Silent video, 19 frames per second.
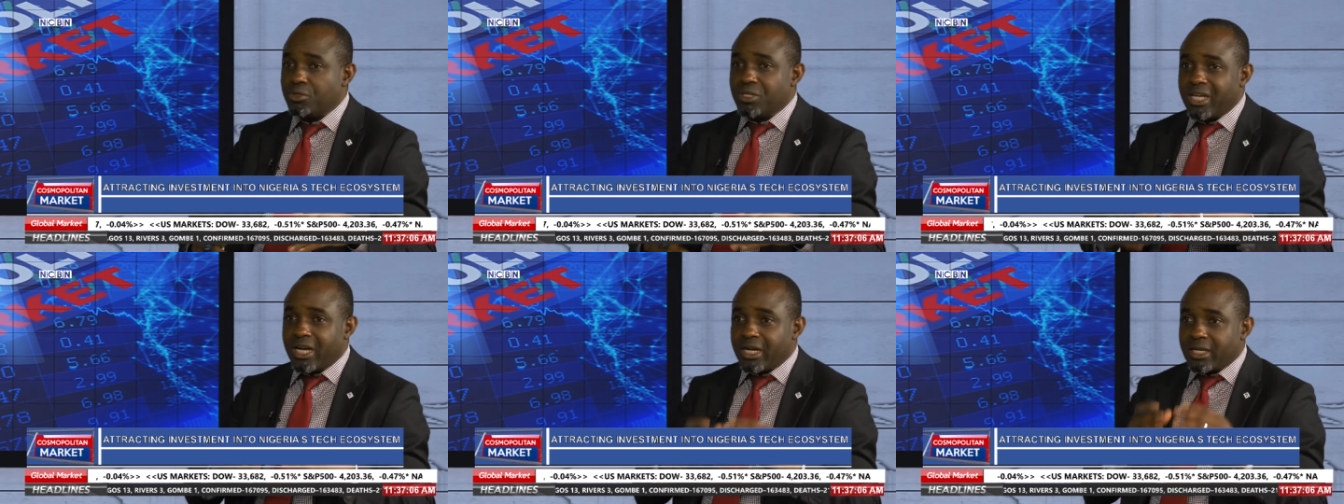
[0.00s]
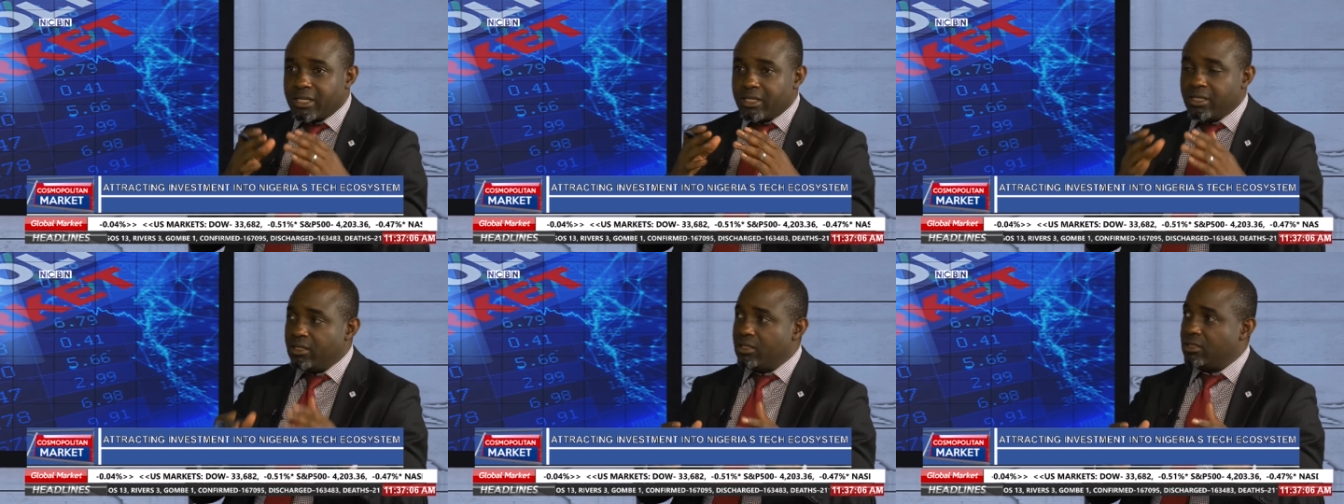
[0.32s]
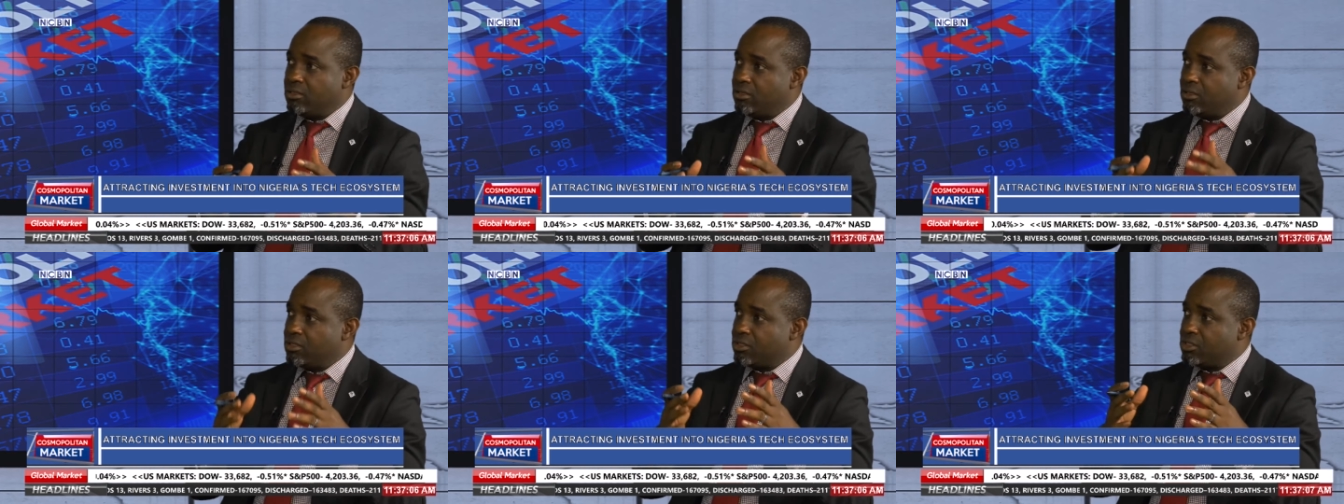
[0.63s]
they are key
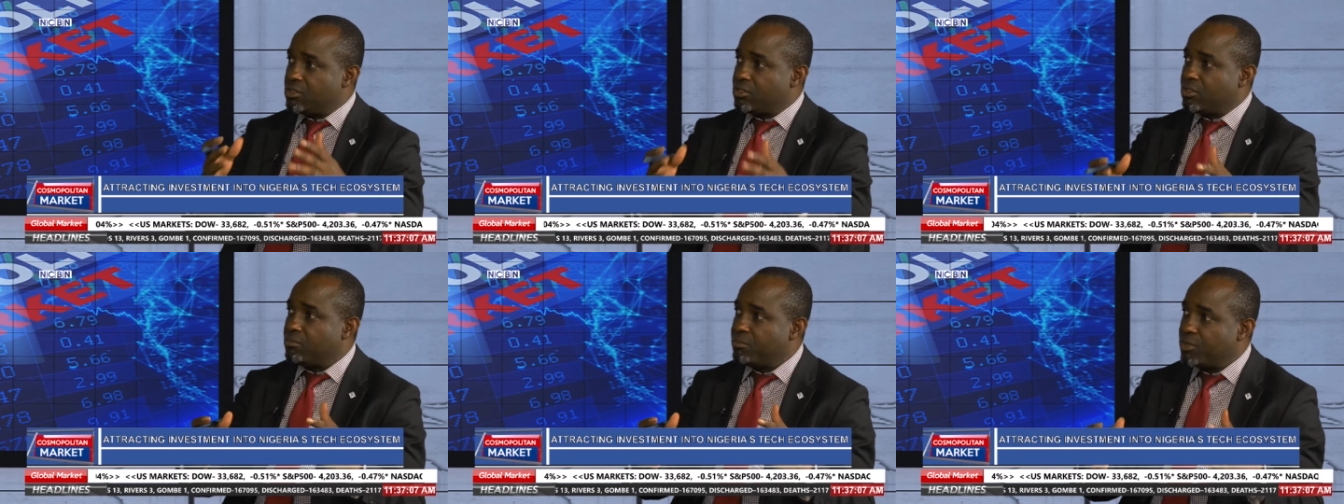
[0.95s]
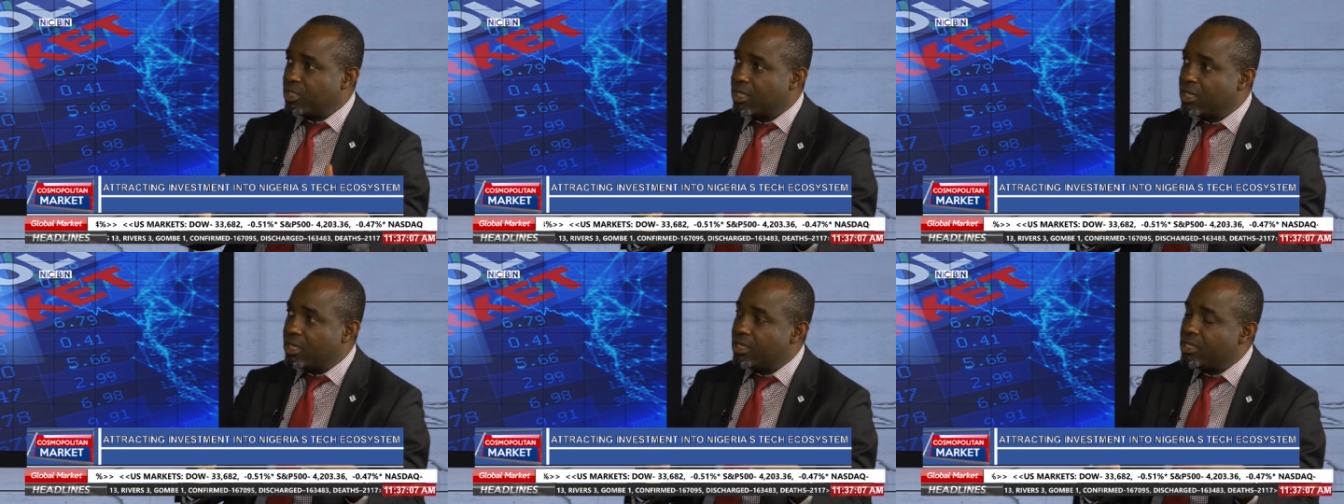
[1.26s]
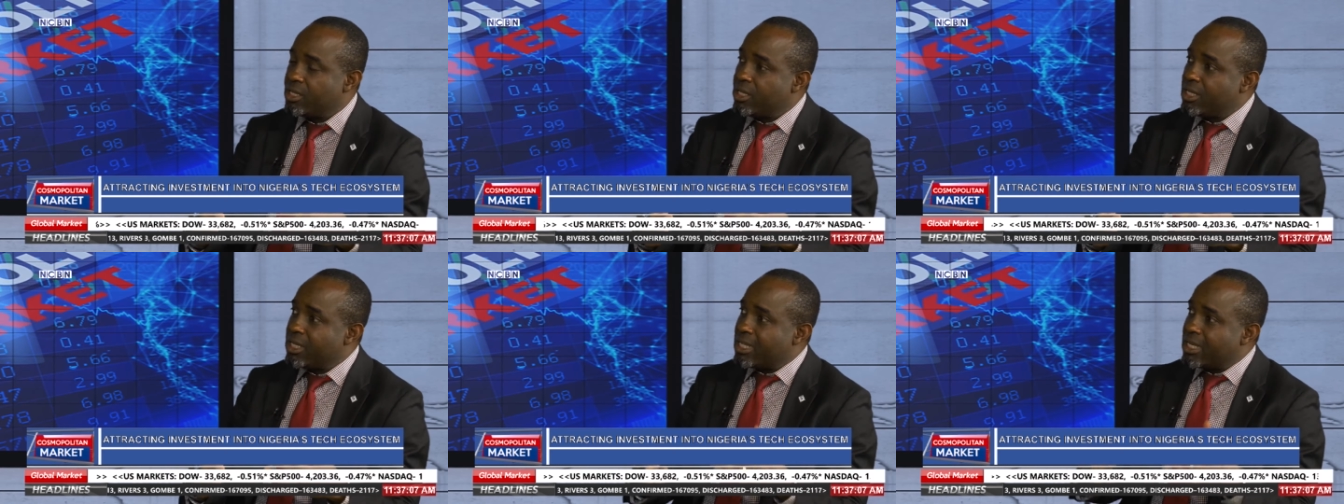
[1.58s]
decision maker.
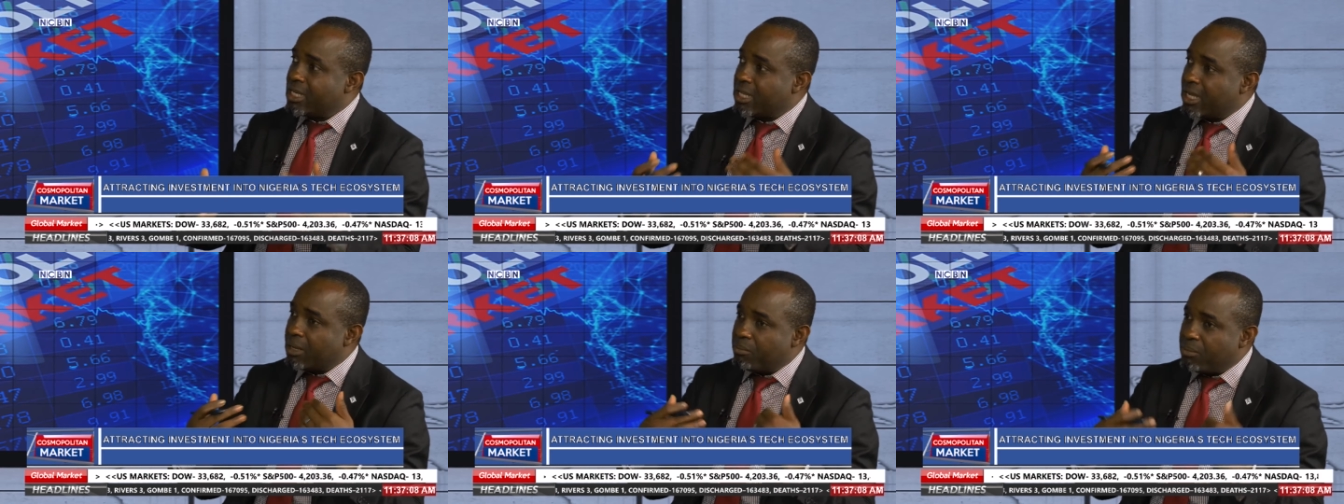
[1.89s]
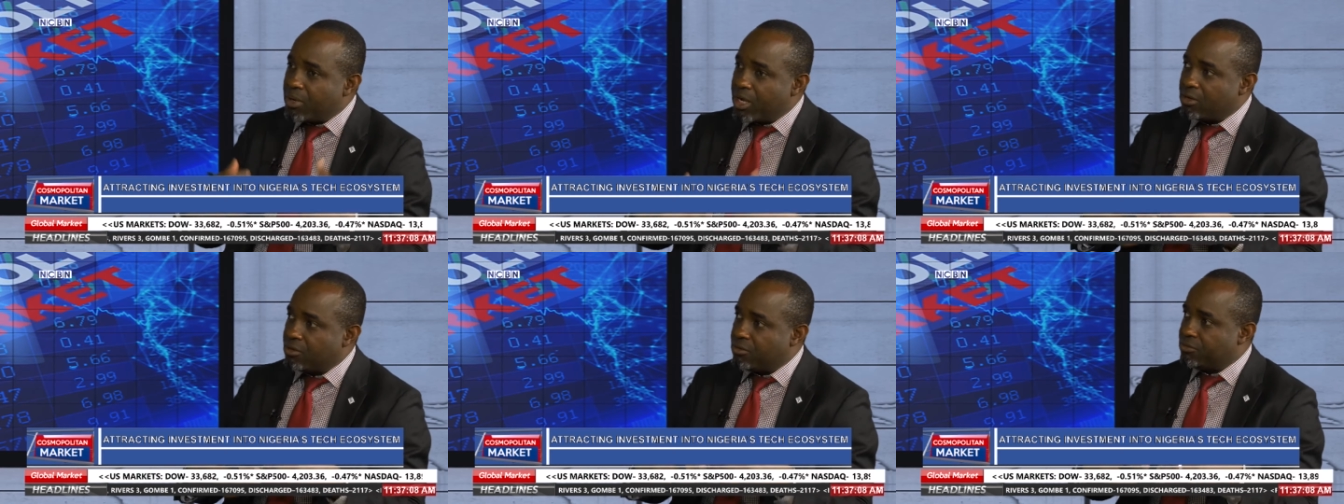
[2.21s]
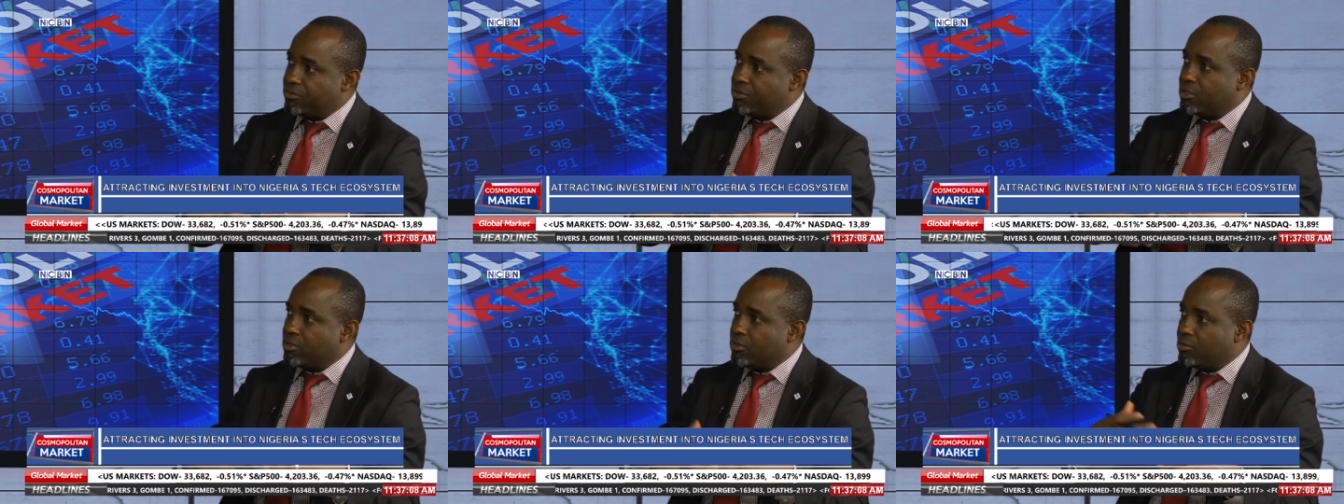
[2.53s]
They are part of
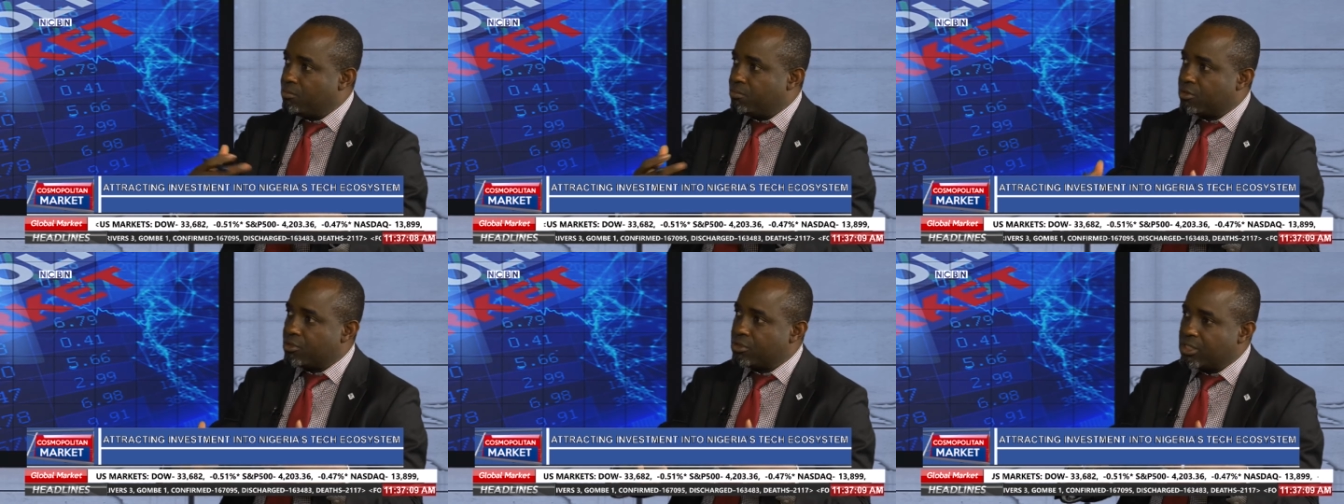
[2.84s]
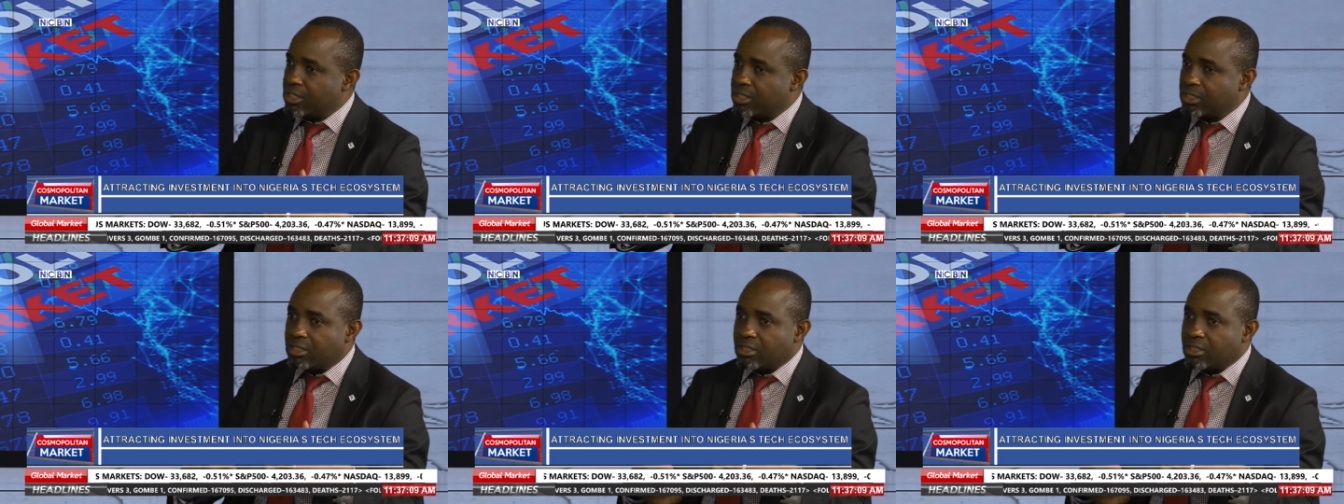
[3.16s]
the whole process.